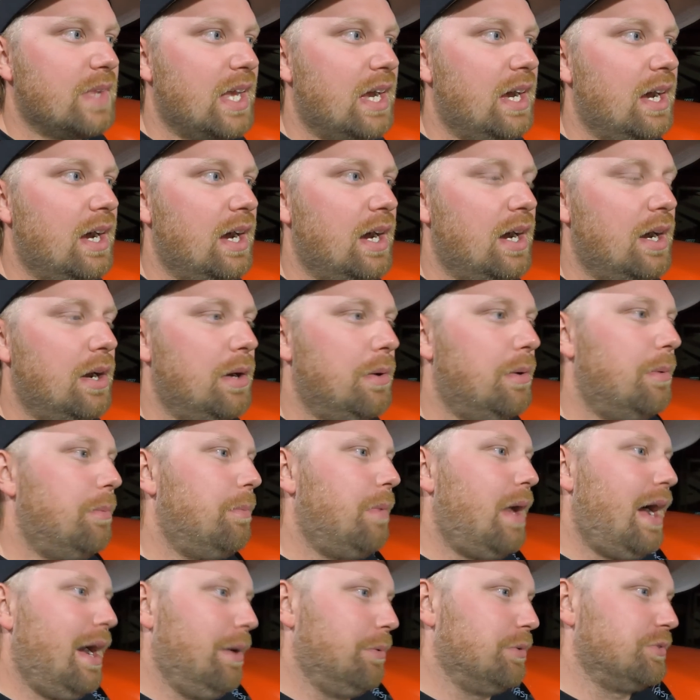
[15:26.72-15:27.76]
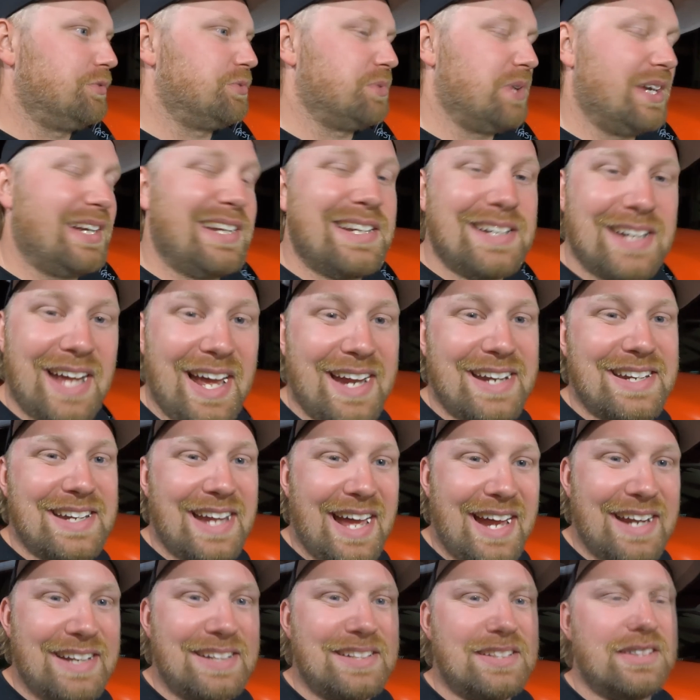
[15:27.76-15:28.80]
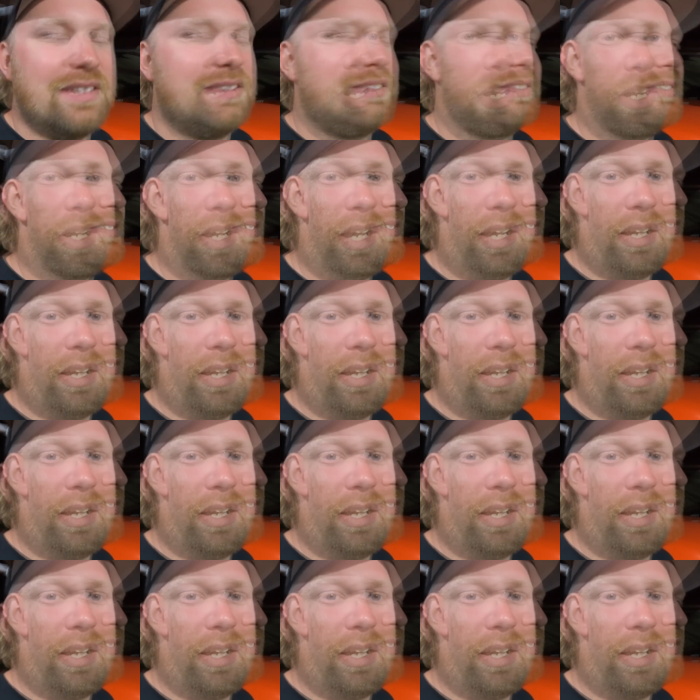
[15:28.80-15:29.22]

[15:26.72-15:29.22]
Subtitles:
I was running 990s.